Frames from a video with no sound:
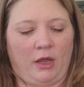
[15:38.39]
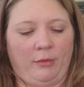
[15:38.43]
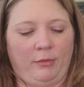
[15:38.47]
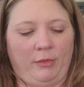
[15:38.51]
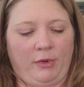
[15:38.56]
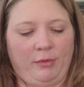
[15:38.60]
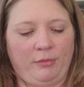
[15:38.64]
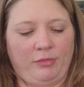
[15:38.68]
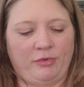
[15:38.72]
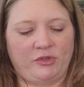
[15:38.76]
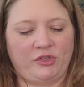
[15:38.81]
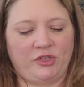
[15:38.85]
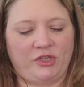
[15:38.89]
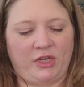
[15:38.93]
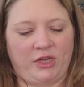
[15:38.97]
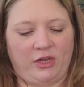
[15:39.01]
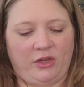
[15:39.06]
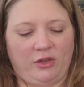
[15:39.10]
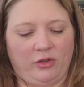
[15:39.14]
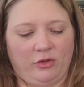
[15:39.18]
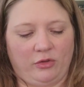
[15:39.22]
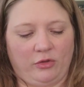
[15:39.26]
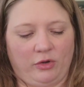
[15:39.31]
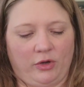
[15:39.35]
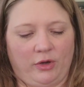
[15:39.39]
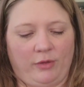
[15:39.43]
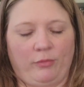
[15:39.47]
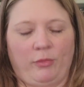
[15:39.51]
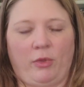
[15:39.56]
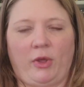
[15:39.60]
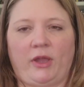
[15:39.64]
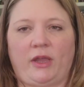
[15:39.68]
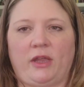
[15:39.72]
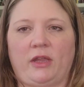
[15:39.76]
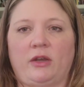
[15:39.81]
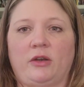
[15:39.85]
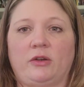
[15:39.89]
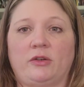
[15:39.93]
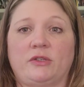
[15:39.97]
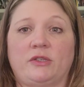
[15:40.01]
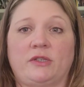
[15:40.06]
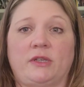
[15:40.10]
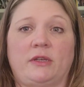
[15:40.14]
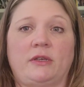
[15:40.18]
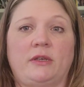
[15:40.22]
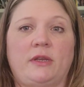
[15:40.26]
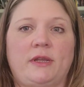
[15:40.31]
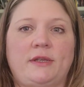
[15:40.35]
in particular, I'm liking her
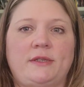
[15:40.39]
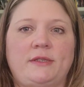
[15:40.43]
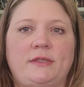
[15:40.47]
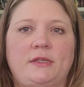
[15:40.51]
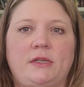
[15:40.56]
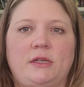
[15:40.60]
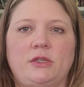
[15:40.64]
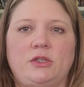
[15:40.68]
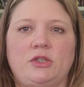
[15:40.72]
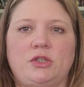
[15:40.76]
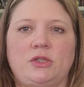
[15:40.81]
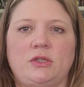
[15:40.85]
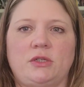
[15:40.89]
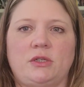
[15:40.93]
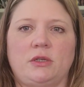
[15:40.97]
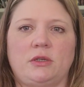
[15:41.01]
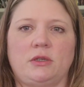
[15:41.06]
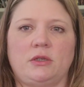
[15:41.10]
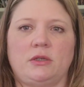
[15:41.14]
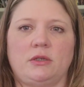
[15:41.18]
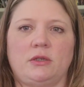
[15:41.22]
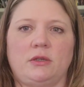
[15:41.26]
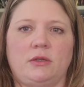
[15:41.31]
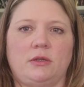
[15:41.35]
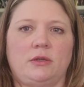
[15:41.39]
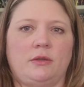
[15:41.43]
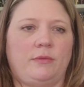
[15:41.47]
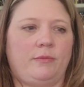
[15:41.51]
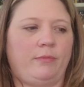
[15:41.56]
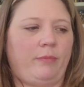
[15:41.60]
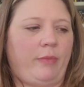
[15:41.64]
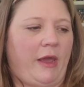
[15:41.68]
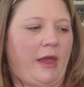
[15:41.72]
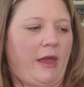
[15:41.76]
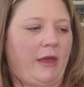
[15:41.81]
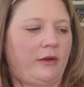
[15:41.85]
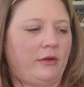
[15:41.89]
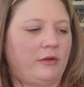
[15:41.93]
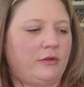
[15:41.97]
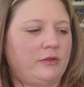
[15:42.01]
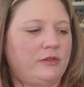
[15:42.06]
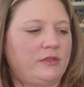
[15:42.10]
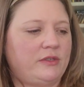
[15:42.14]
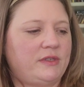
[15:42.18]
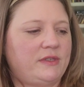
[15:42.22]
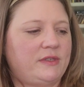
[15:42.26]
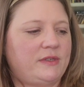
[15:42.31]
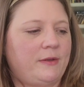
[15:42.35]
Sunday stitched
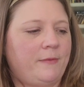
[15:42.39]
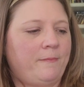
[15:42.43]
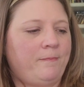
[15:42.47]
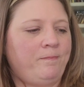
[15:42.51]
patterns.